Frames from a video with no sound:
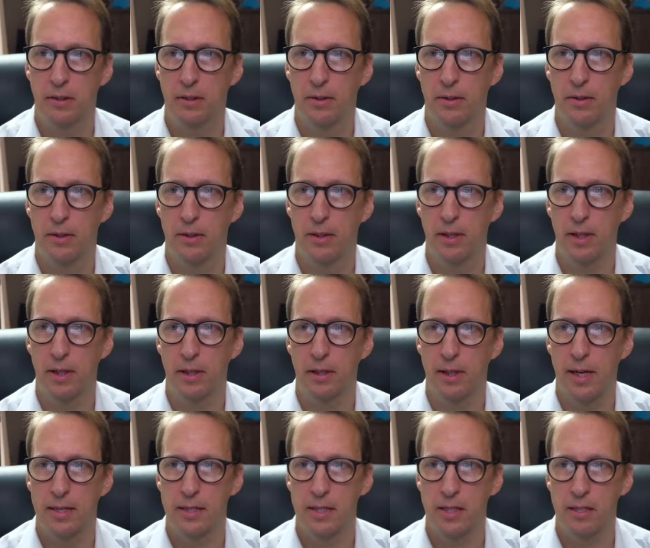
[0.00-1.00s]
All right,
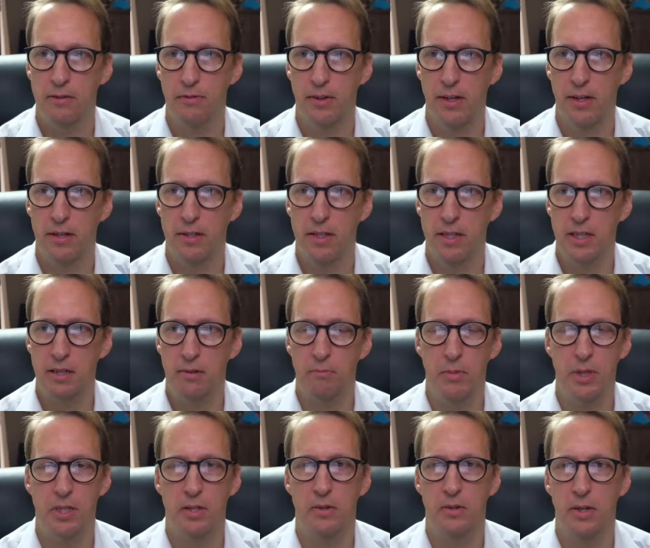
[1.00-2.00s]
classics, fantasy,
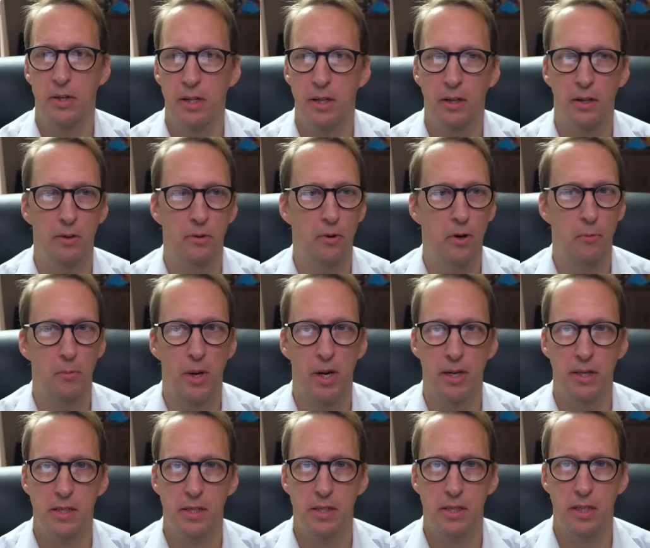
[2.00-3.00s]
mystery,
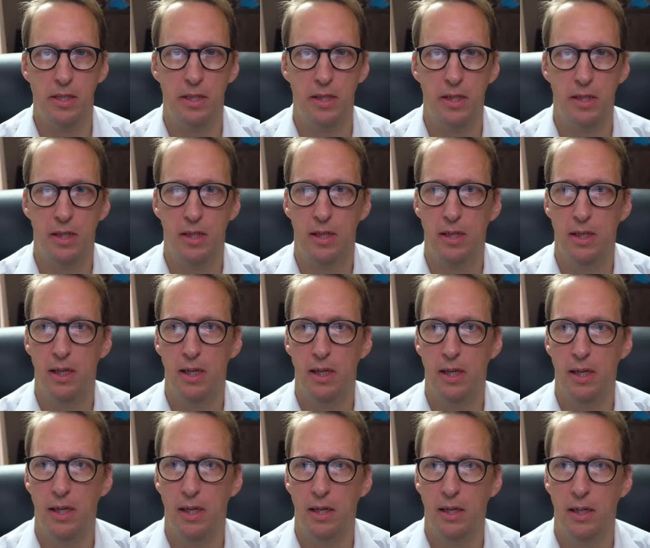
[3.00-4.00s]
romance,
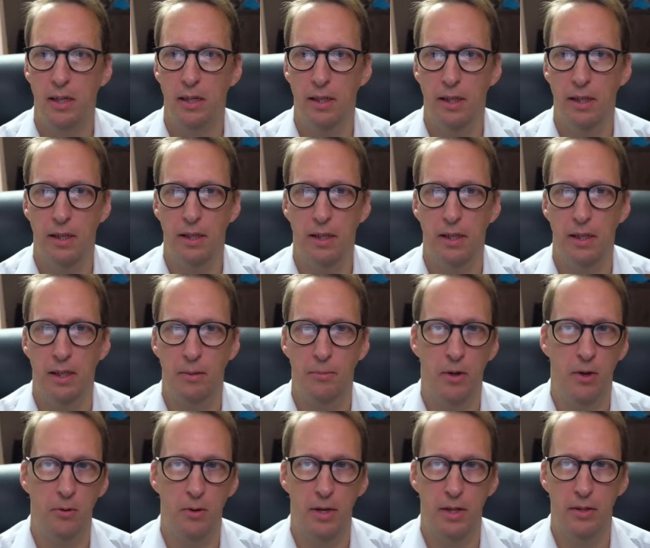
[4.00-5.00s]
and I'm
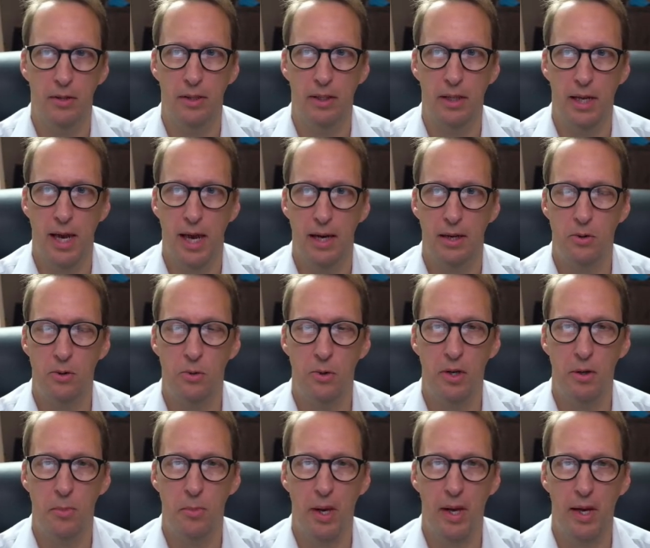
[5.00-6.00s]
already on the category
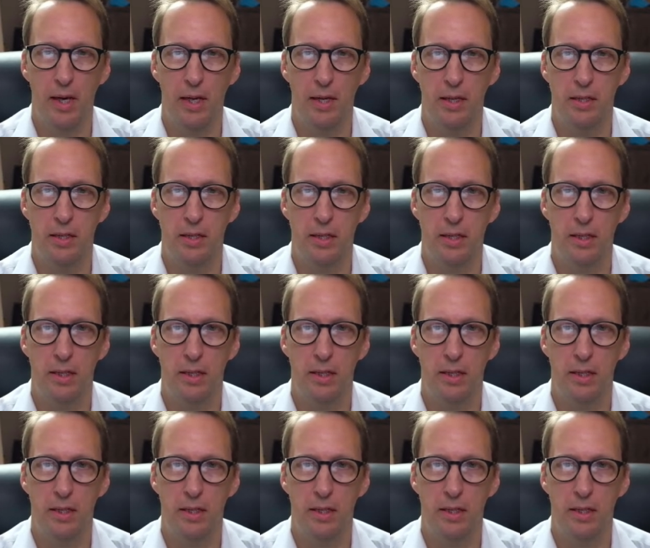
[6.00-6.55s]
page.